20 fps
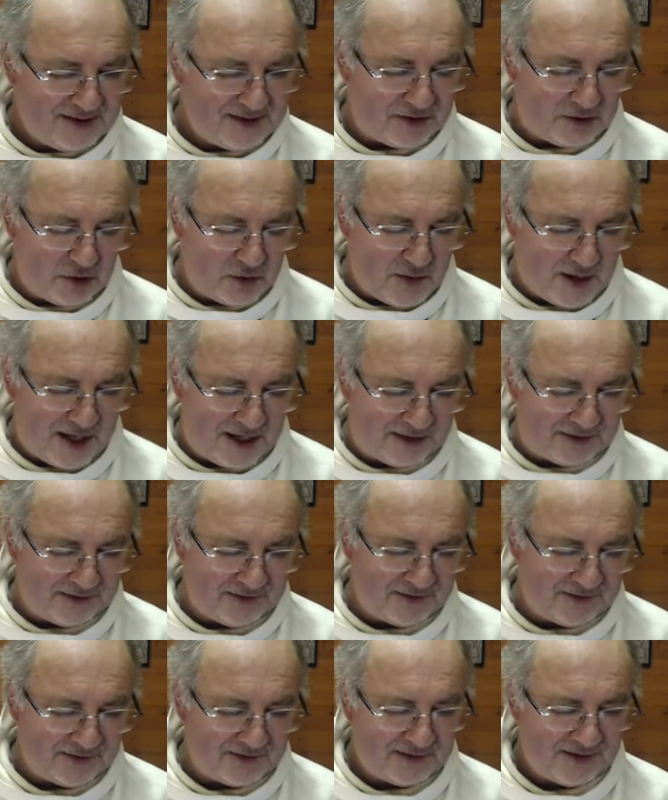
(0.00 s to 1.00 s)
no
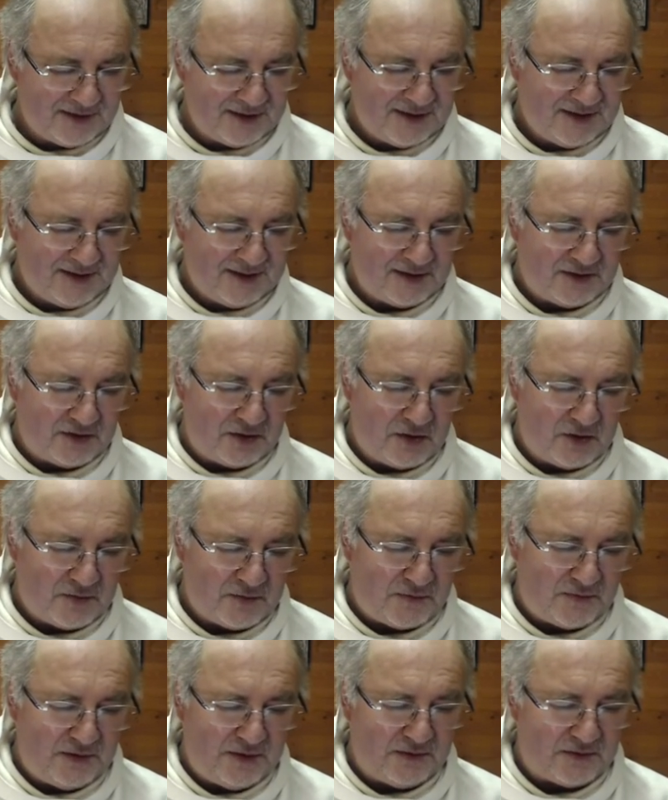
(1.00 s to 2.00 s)
hands, no
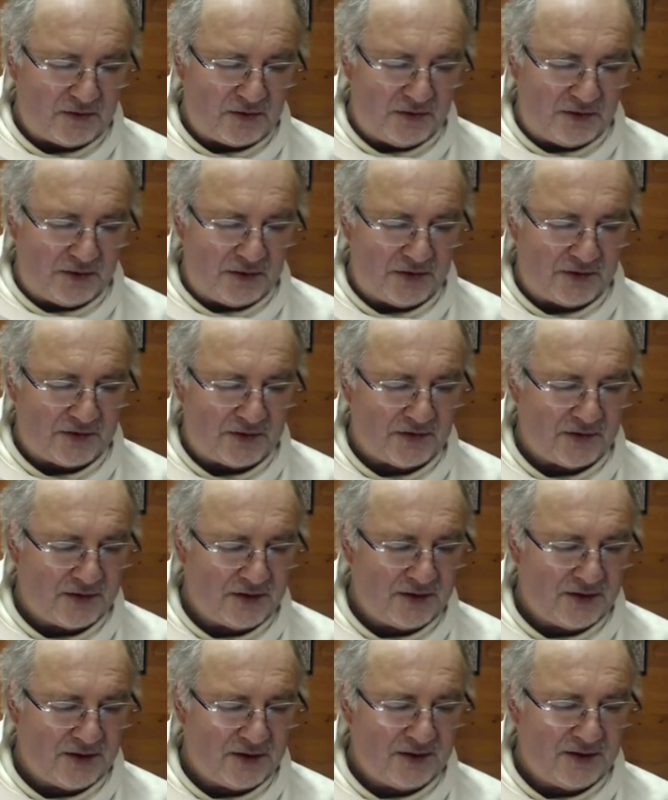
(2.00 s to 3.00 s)
feet on earth,
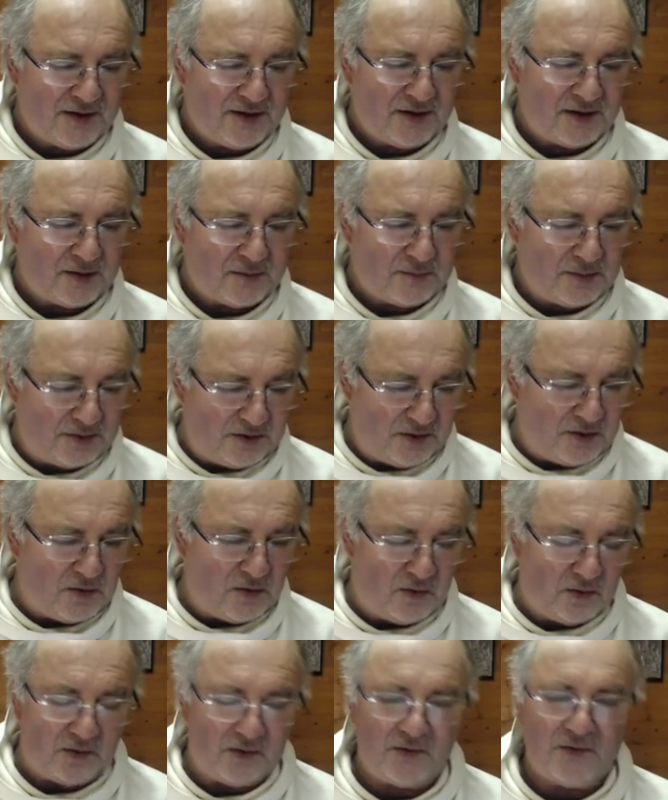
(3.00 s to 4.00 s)
but
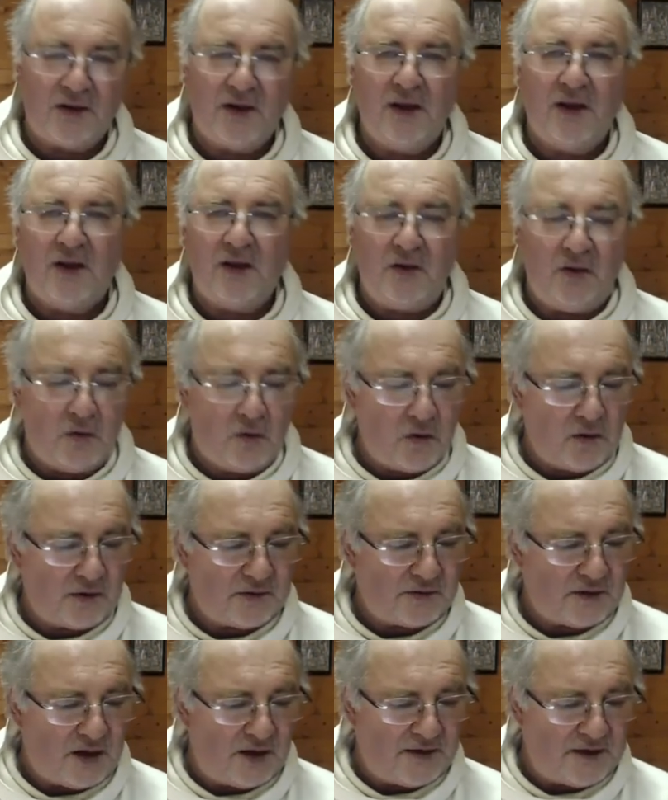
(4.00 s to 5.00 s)
yours.
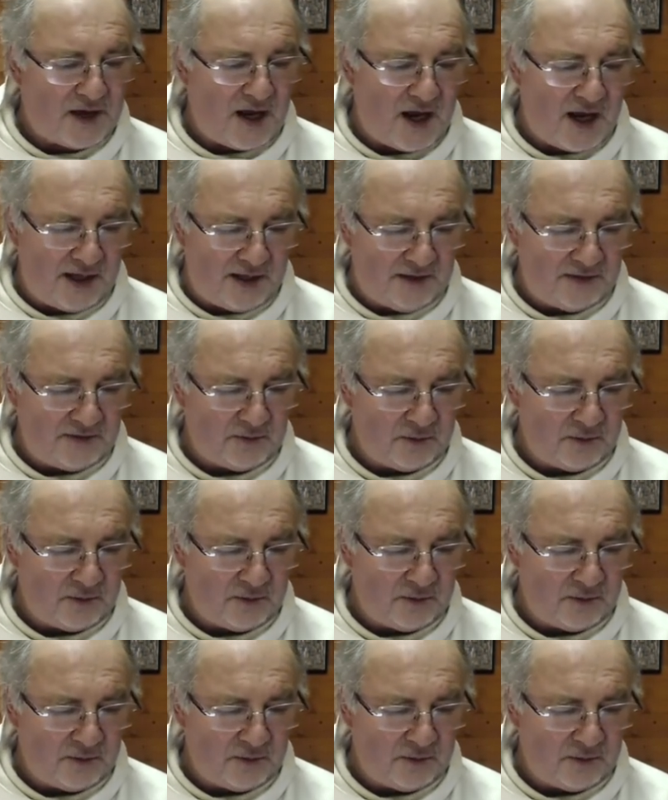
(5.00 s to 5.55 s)
Yours are the eyes